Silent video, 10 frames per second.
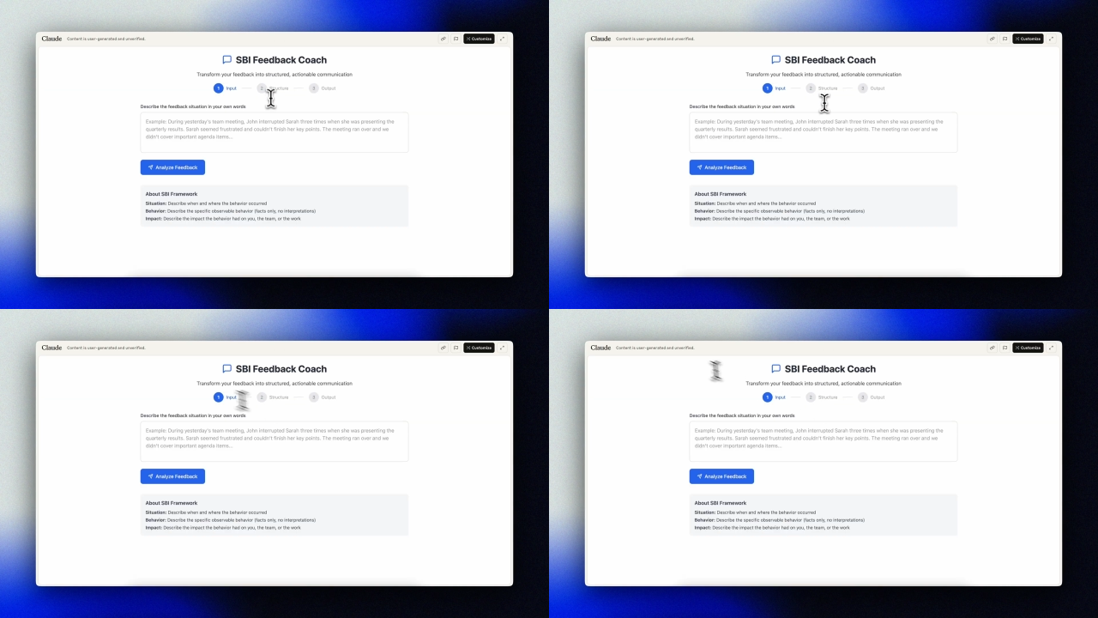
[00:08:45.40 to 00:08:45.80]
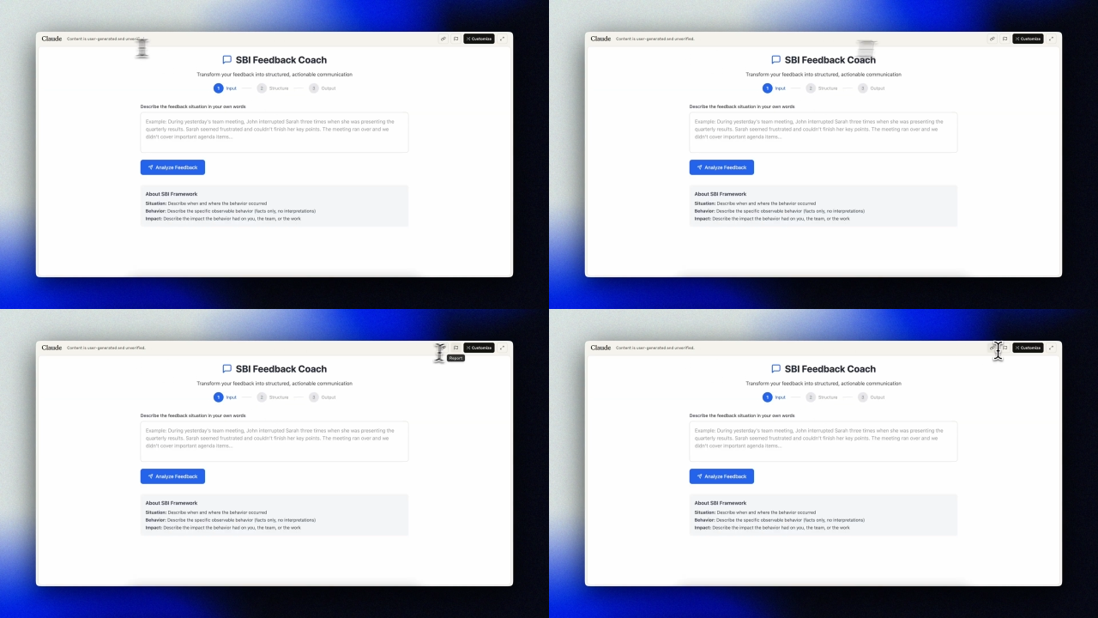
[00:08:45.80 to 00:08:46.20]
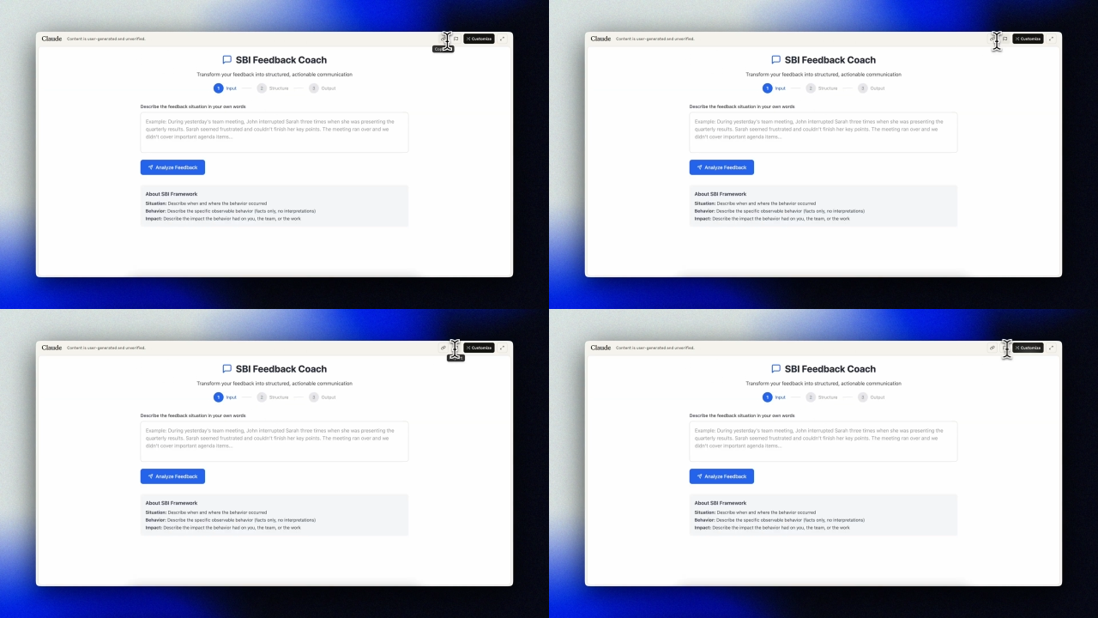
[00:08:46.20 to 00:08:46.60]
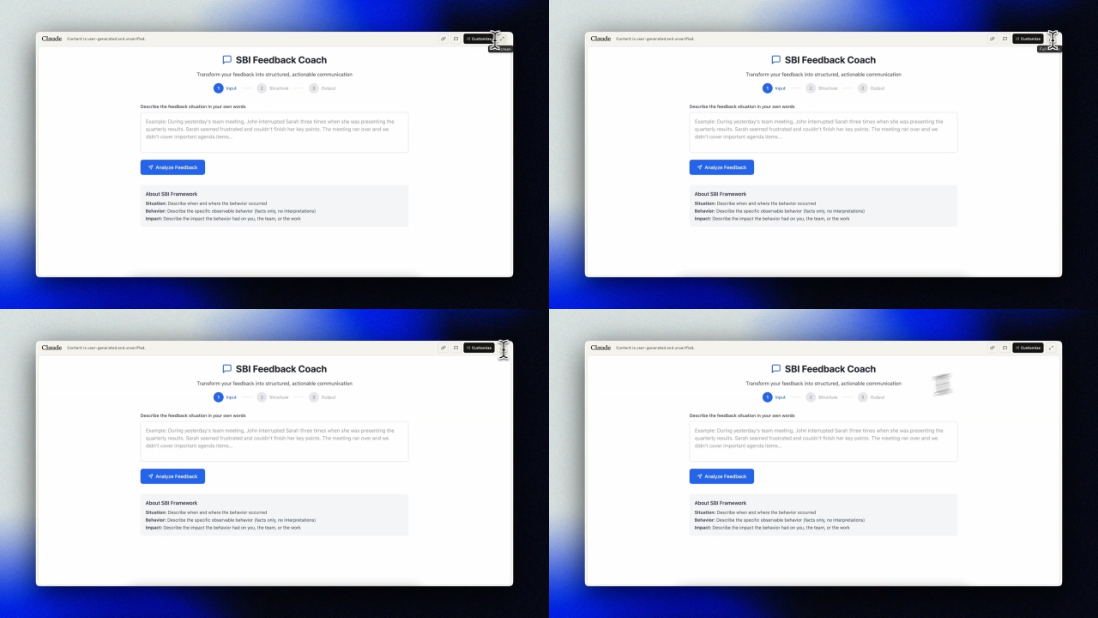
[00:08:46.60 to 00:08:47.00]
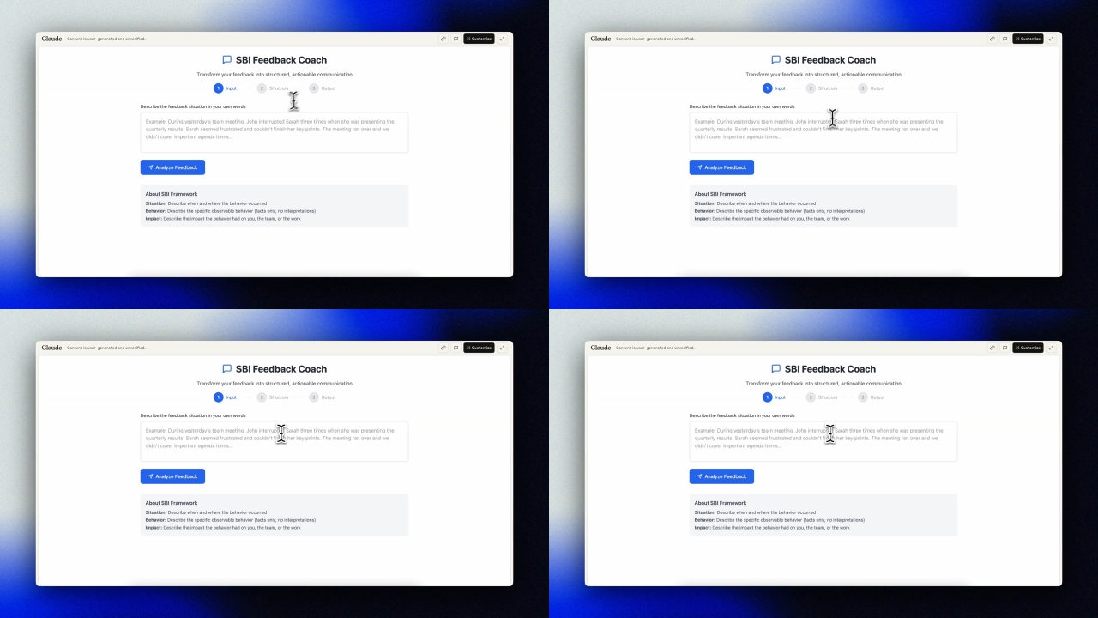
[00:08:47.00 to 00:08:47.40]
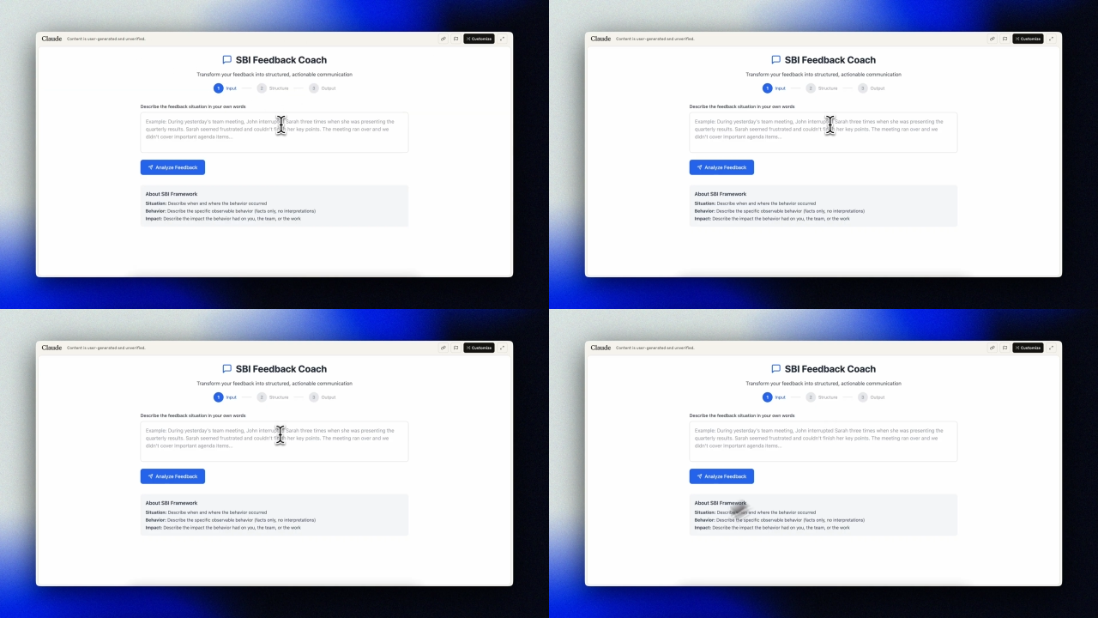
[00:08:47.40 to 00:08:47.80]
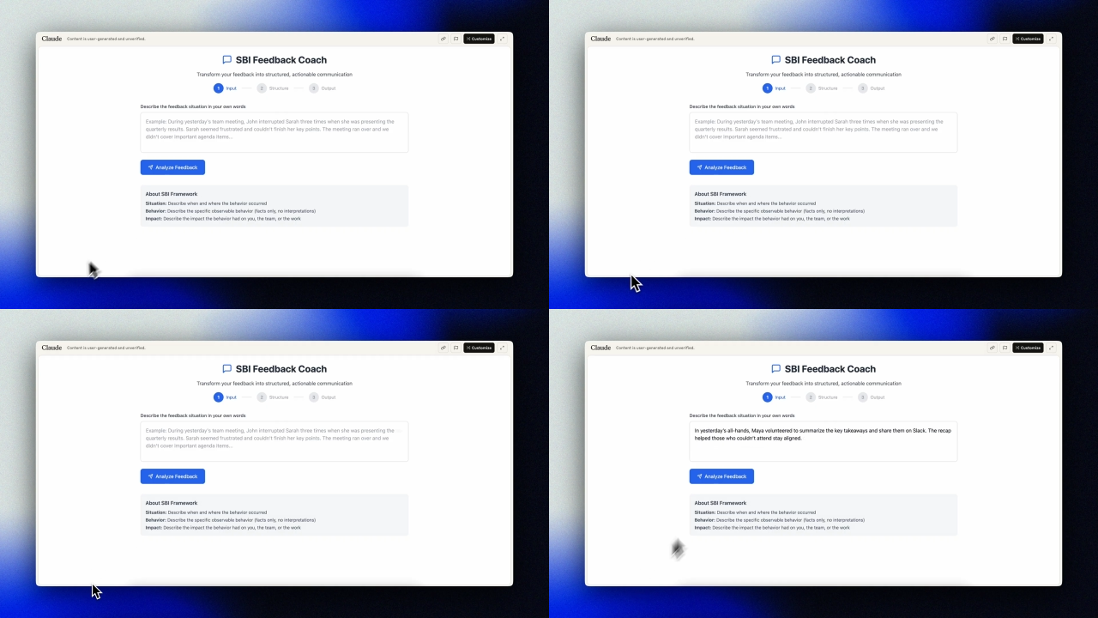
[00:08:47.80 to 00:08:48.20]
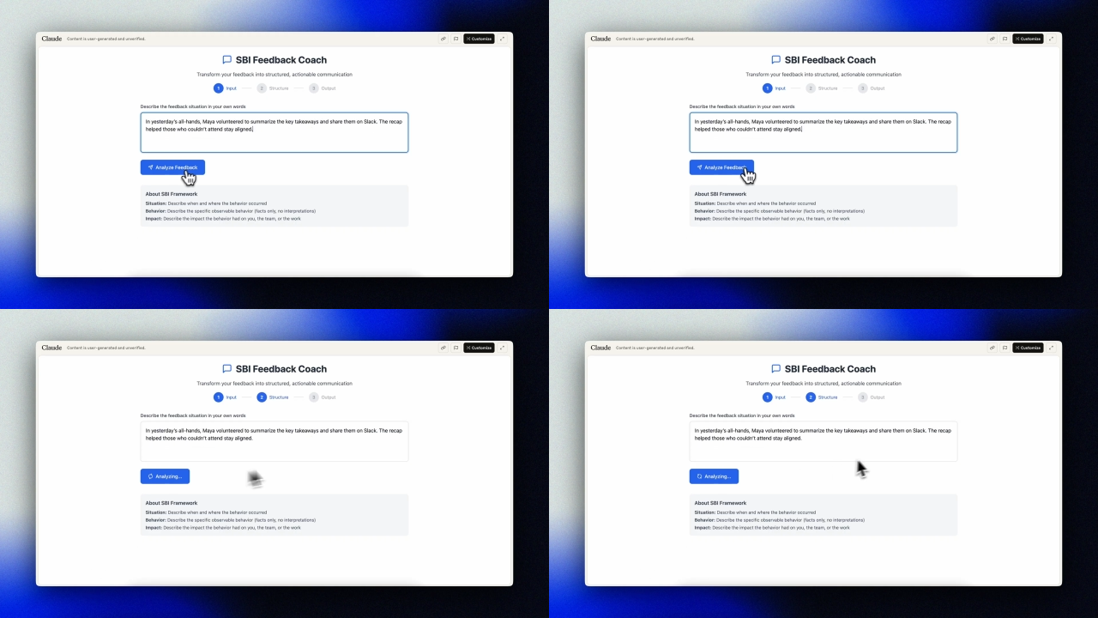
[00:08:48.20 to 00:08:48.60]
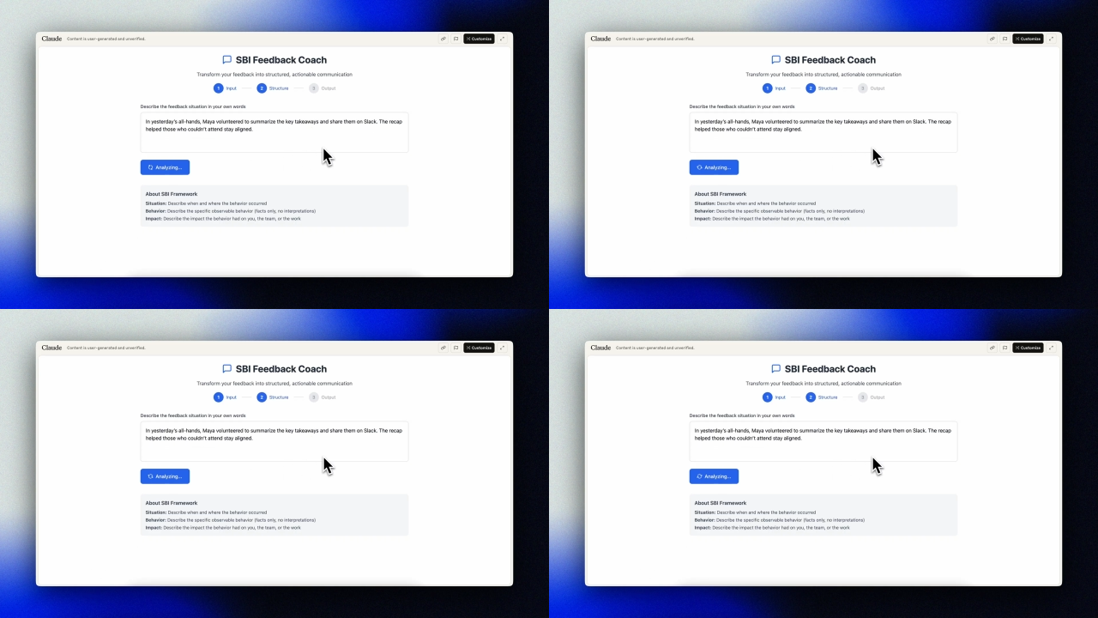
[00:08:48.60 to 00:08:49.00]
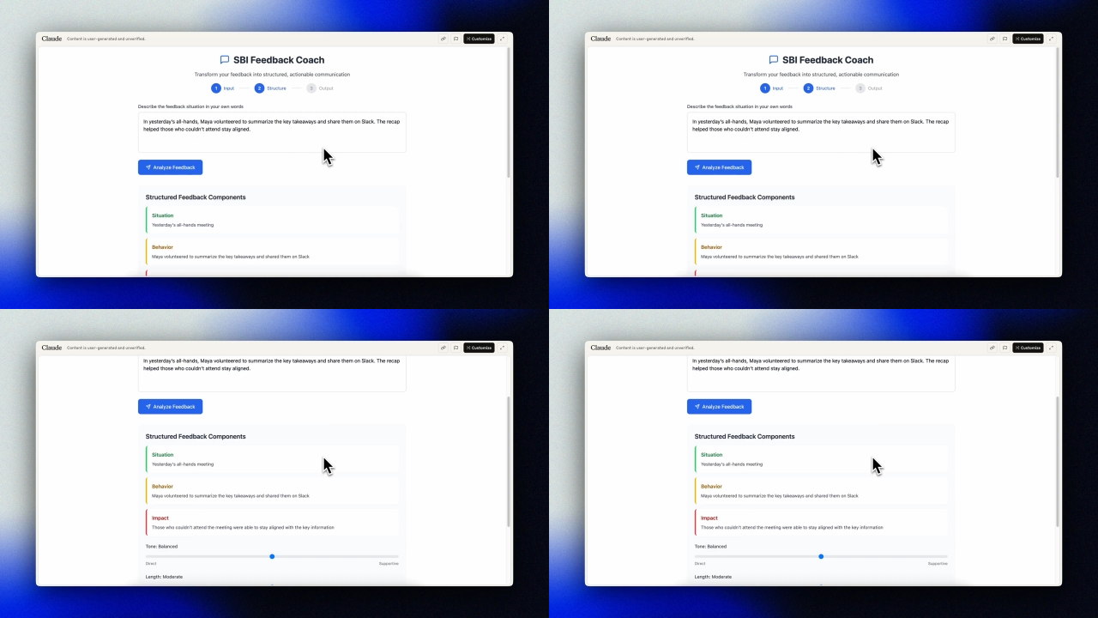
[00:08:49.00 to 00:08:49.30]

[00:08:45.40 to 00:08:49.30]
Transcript: Nobody's mouth can be seen.